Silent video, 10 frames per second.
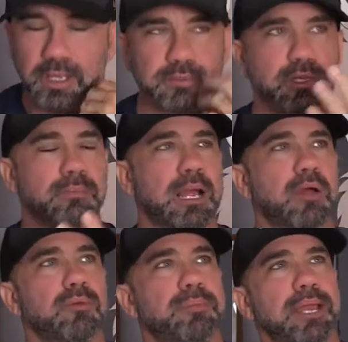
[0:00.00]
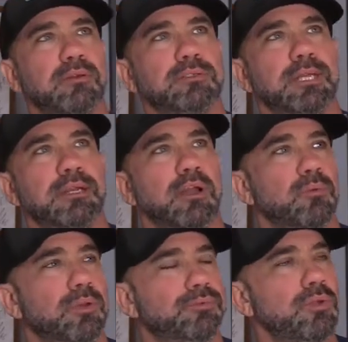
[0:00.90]
Somehow the Bengals ended
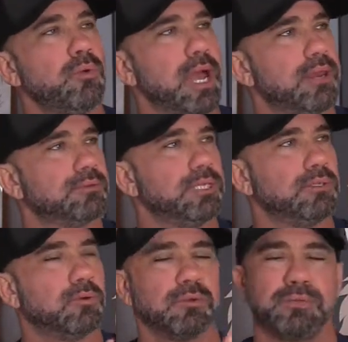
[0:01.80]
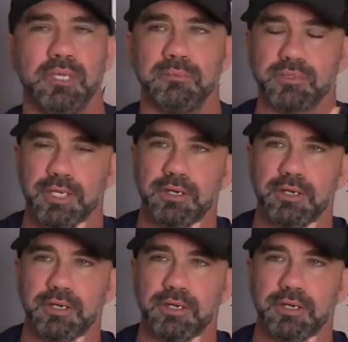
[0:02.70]
up with two NFC North teams